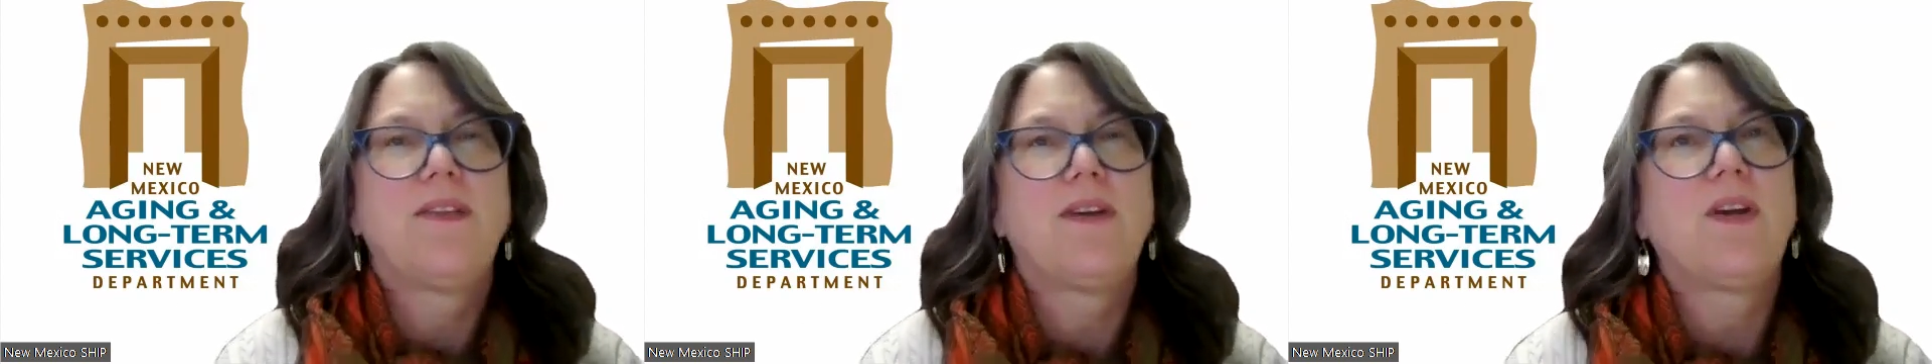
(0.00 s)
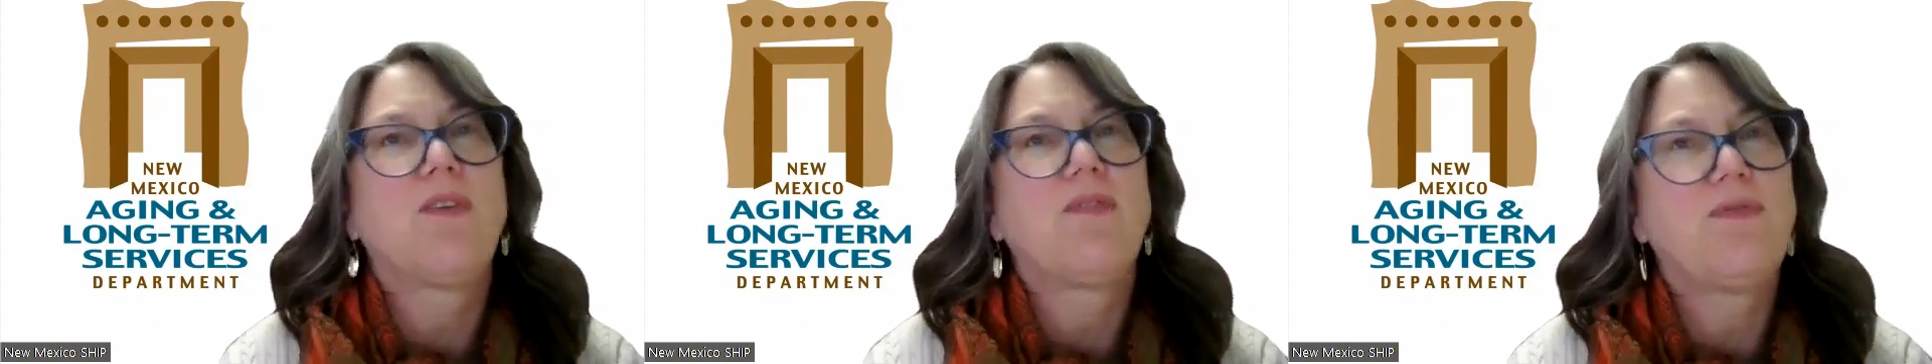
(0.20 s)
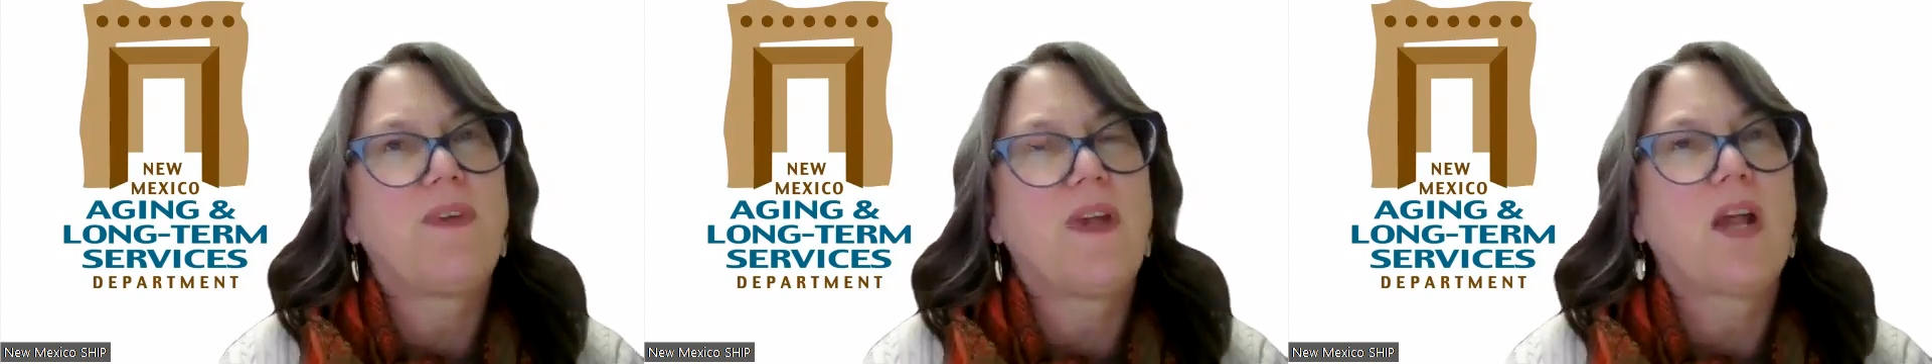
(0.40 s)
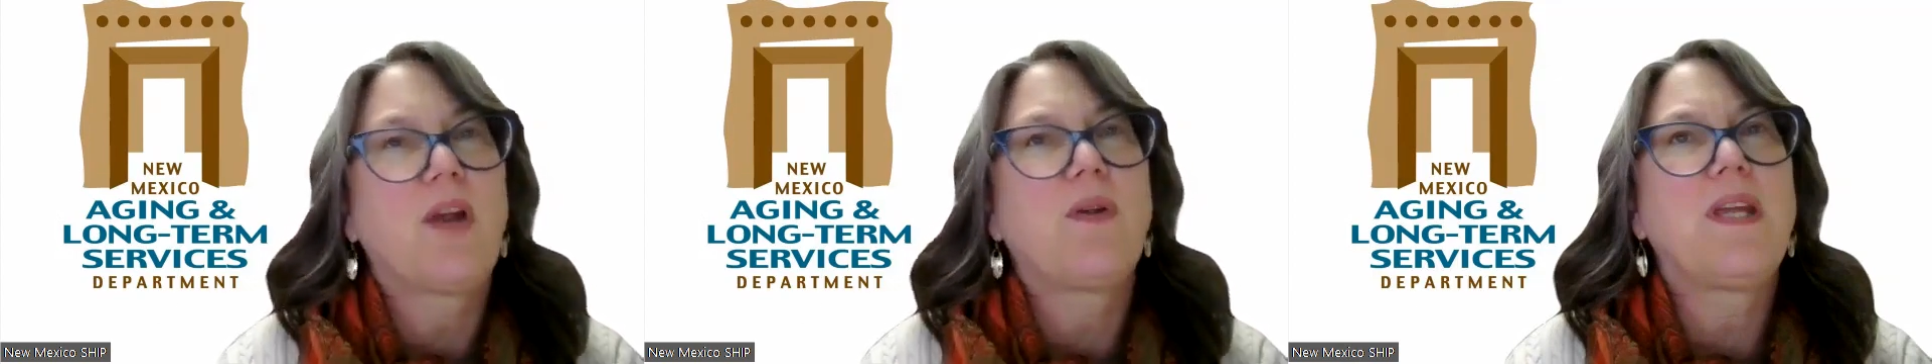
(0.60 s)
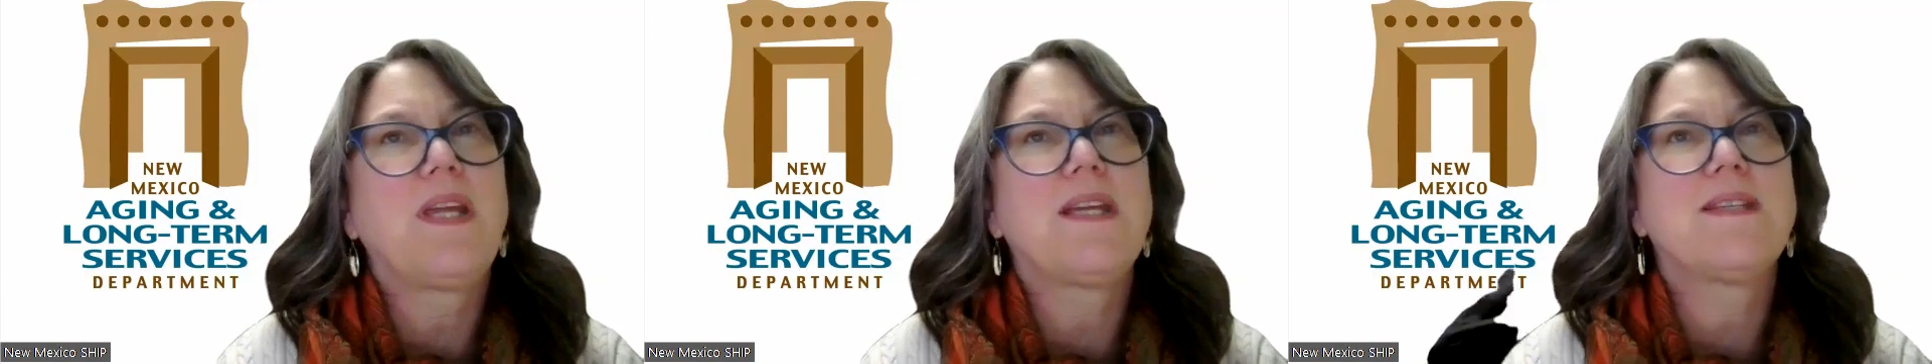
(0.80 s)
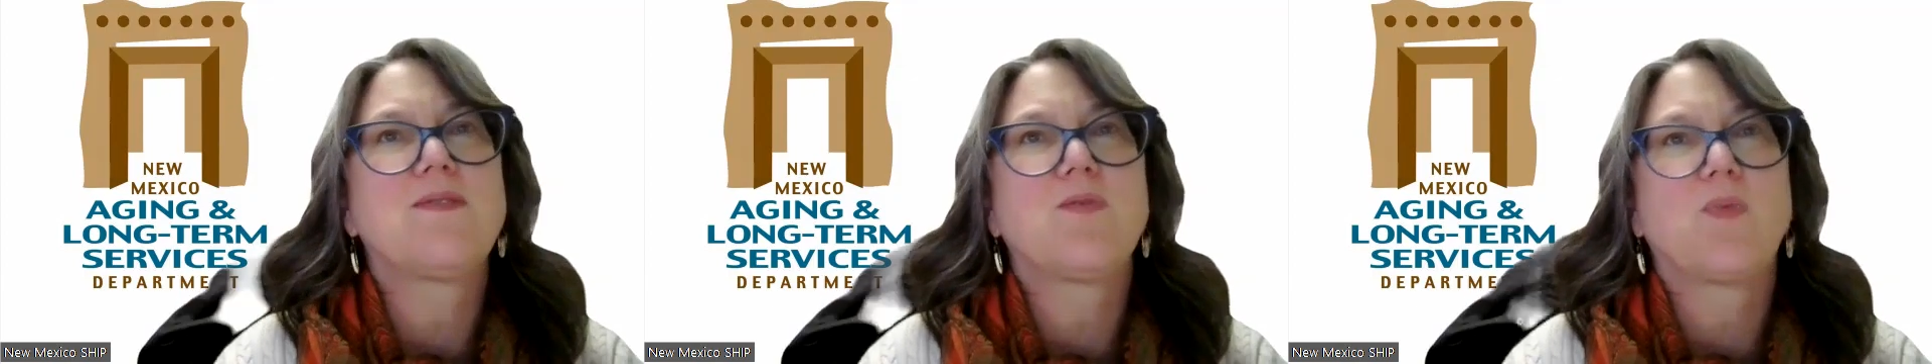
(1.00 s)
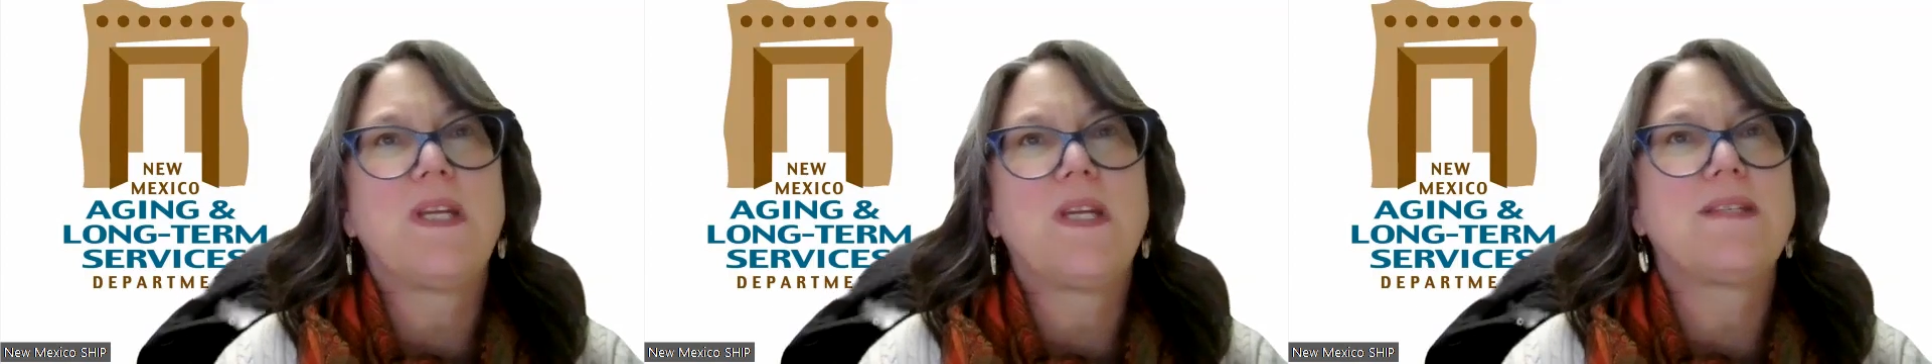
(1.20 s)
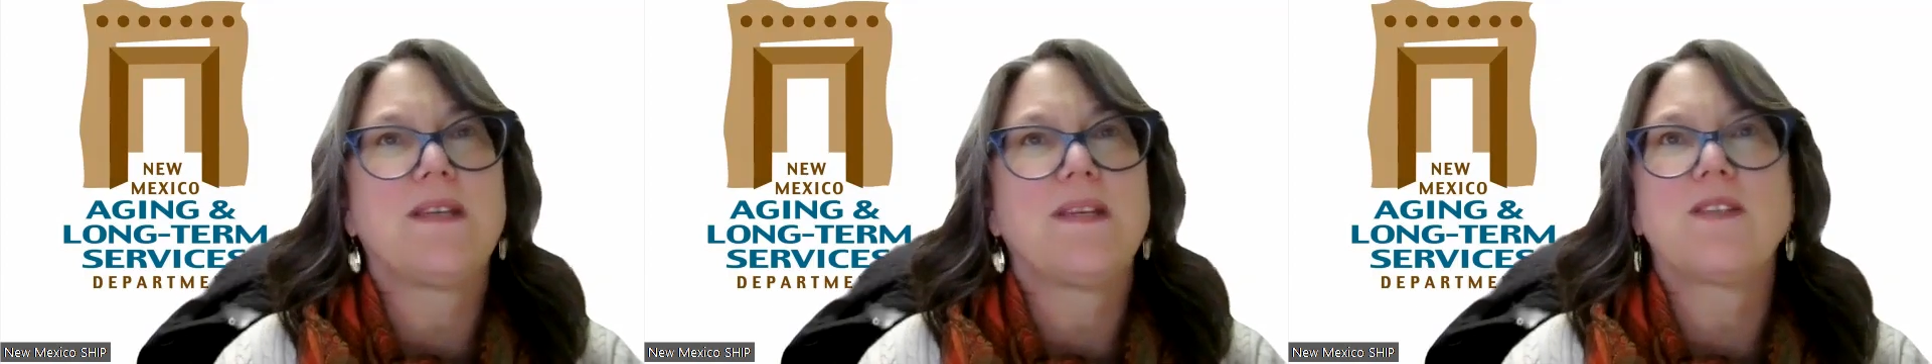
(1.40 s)
There are various
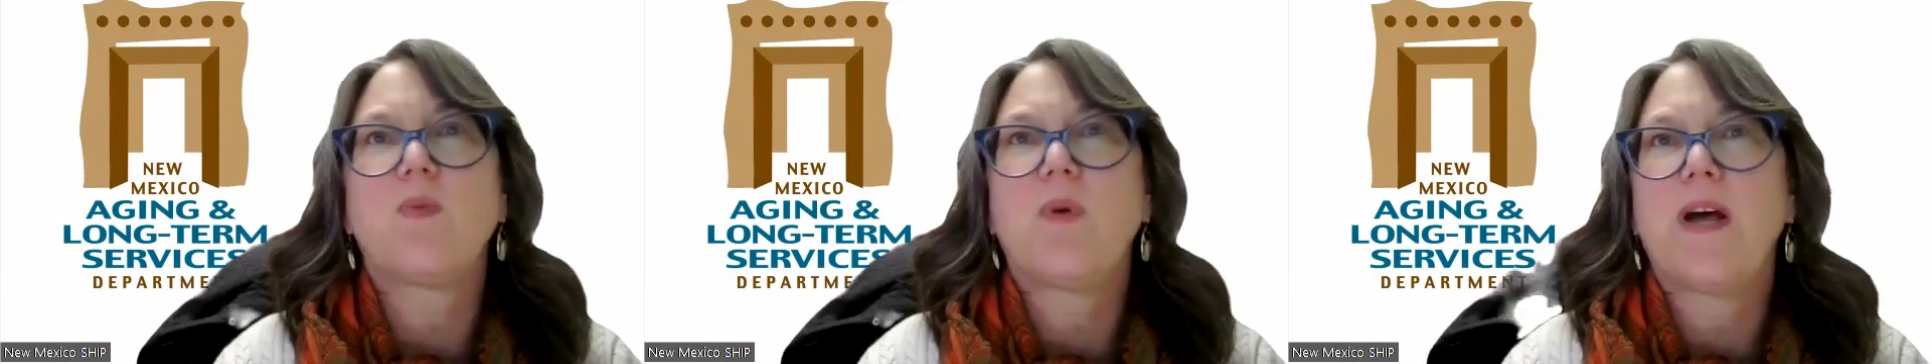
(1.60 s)
reasons